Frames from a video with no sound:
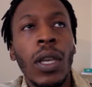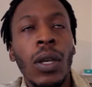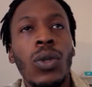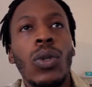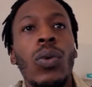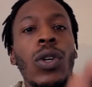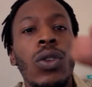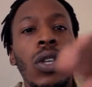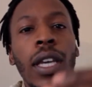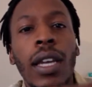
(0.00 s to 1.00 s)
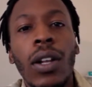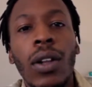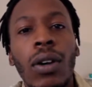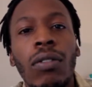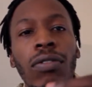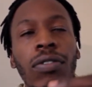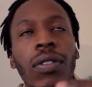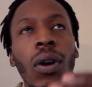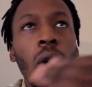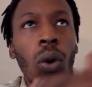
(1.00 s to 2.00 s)
So when you get a lot of
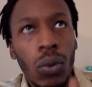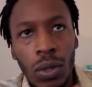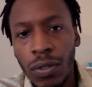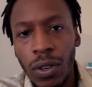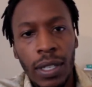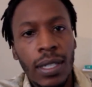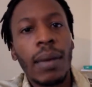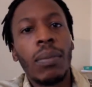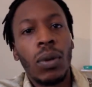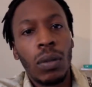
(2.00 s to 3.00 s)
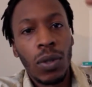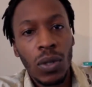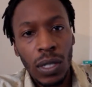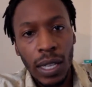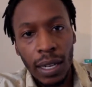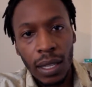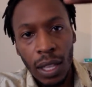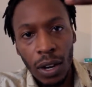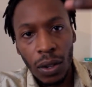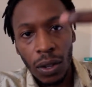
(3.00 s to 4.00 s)
O's, for example, it means that
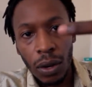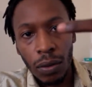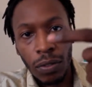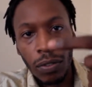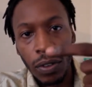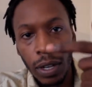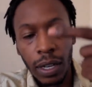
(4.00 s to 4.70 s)
there are a lot of